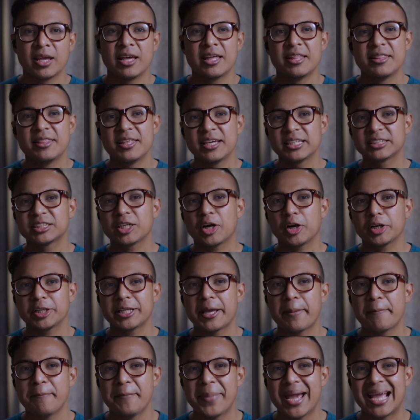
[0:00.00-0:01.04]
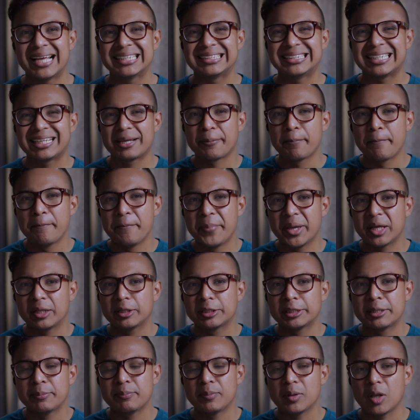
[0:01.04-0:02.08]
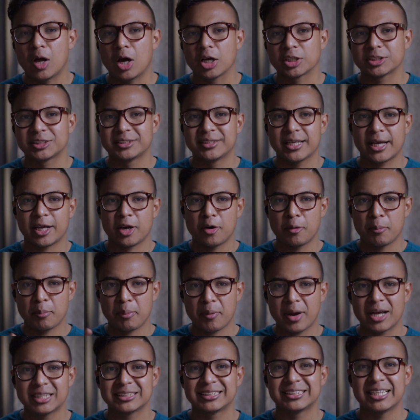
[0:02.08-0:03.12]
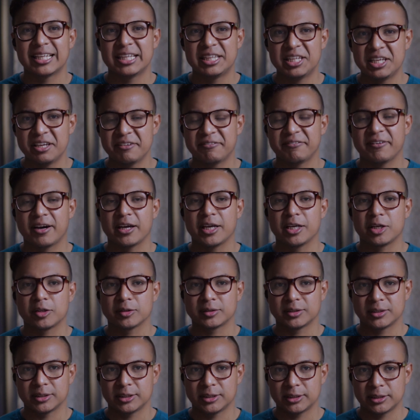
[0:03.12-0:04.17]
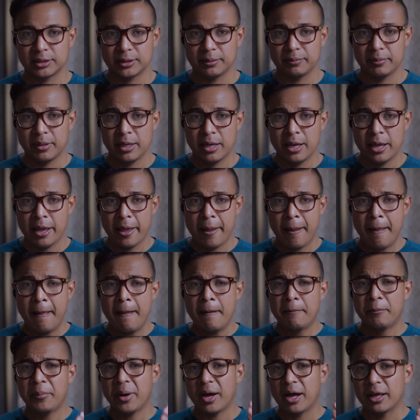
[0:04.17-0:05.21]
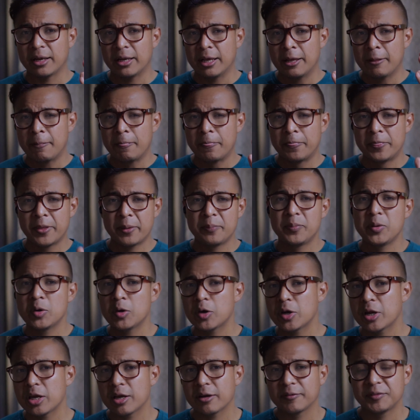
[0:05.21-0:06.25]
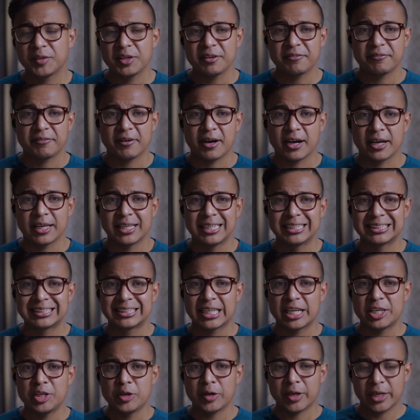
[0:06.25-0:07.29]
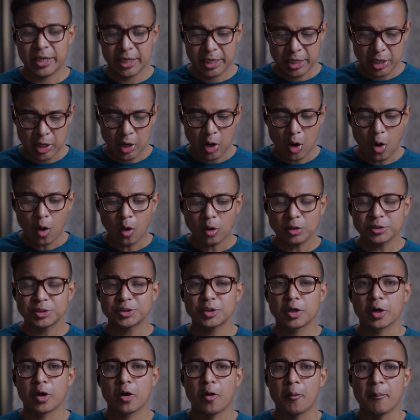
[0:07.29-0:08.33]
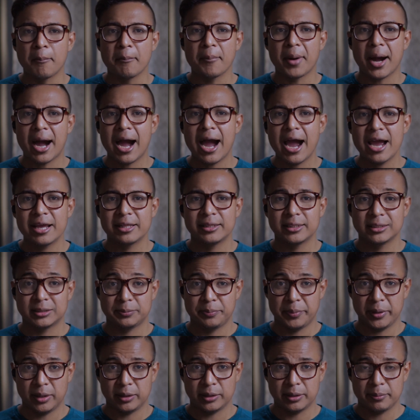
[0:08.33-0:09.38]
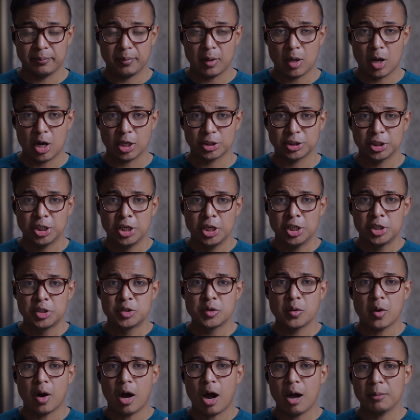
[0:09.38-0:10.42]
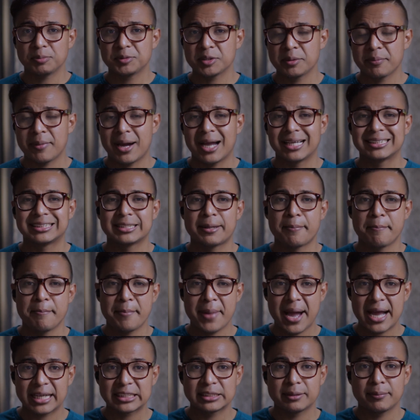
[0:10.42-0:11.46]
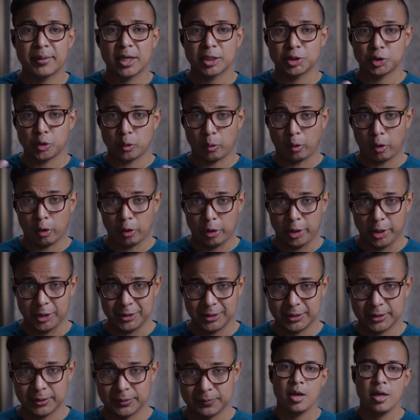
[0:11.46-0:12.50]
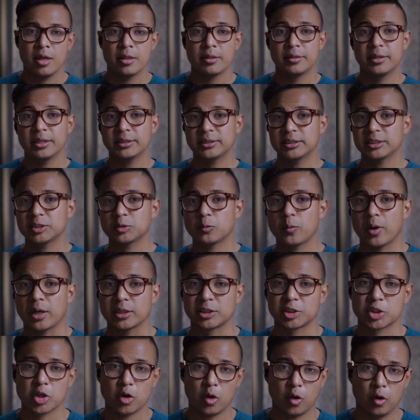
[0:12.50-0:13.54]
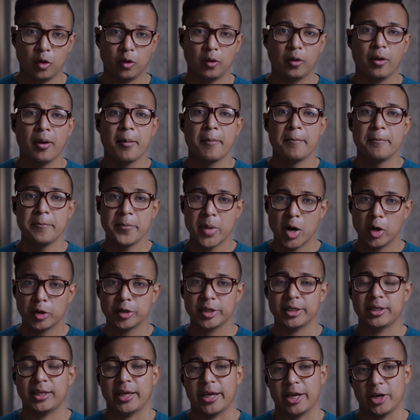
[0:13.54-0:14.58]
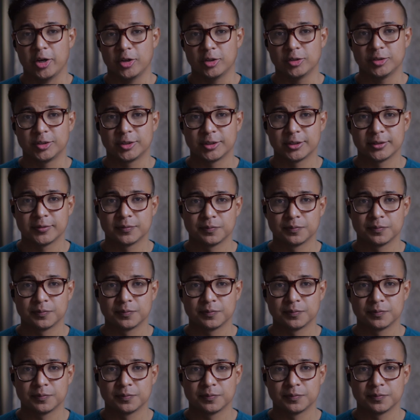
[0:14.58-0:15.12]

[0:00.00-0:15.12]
These are the basic building blocks that comprise the DeFi ecosystem. But the beauty of DeFi is that you can also combine these building blocks to optimize and maximize your earnings. This is what's called money Legos.